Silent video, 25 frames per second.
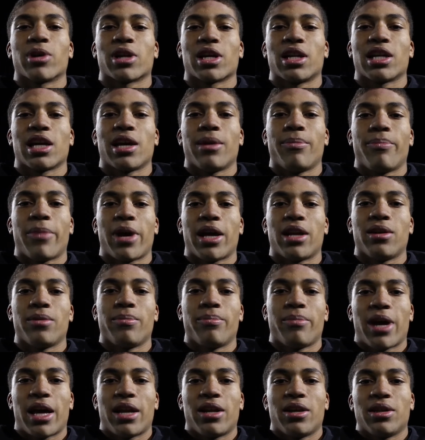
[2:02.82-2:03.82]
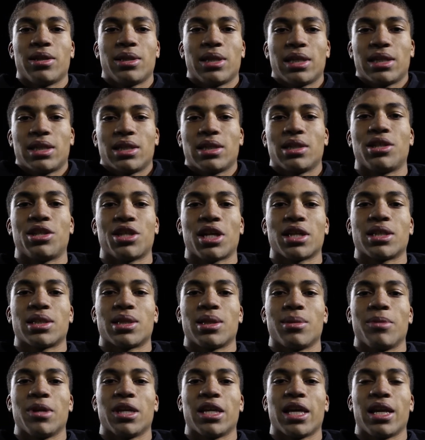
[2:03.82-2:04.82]
we're going to get better and better. And this is just the
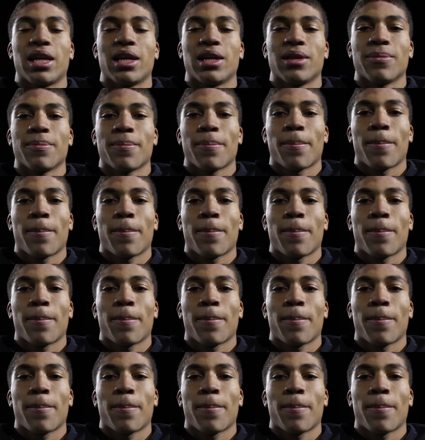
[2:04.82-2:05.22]
beginning.